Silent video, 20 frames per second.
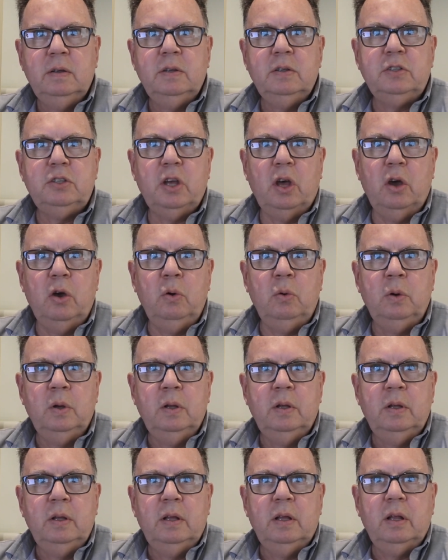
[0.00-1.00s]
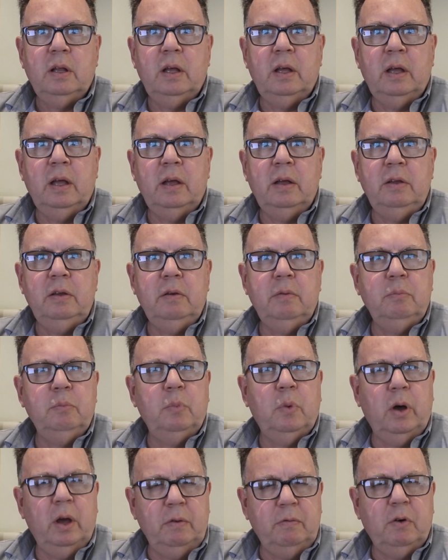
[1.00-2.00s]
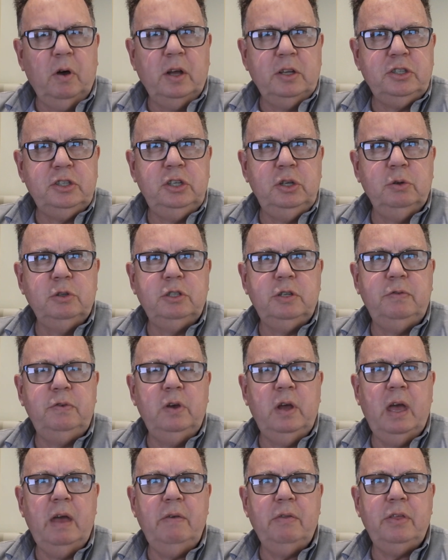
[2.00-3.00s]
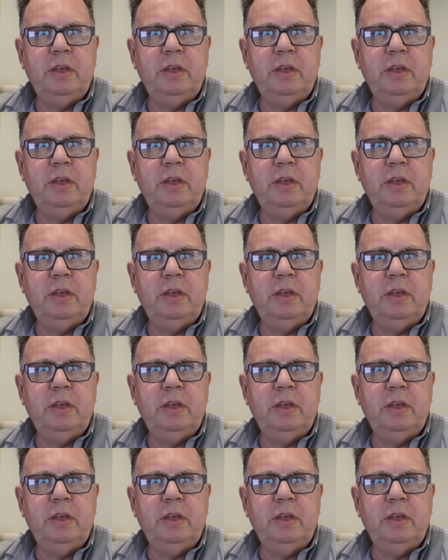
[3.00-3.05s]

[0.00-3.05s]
So my advice to you is if you're